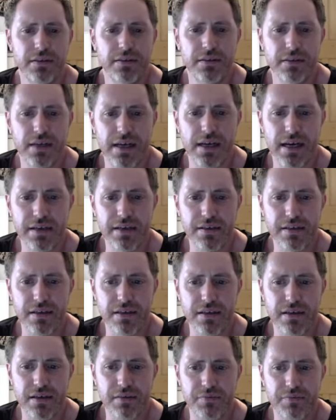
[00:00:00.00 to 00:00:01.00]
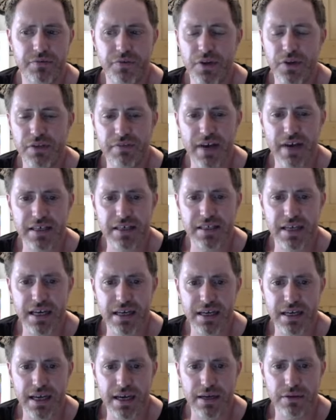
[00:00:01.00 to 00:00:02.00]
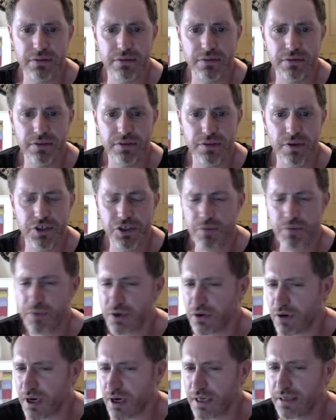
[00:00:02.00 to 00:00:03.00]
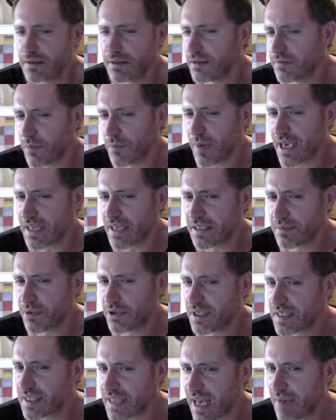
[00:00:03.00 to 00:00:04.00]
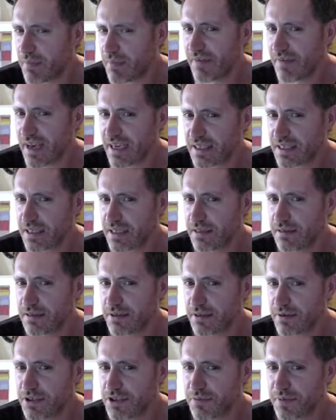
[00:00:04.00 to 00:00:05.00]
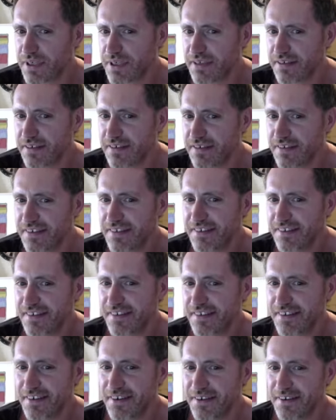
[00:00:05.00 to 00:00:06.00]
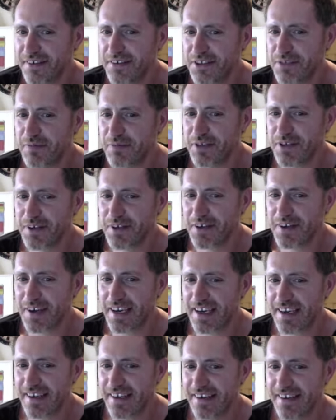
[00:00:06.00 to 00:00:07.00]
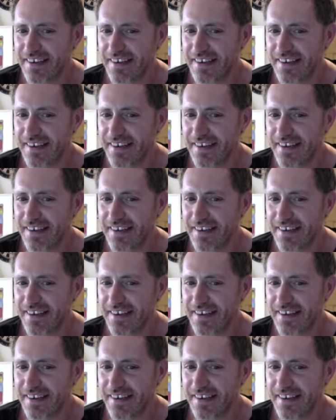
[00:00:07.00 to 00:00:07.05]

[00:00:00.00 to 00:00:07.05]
and fully vaccinated now, so I should be all right. I've got my antibodies and my vaccine, so I should be, should be doing okay.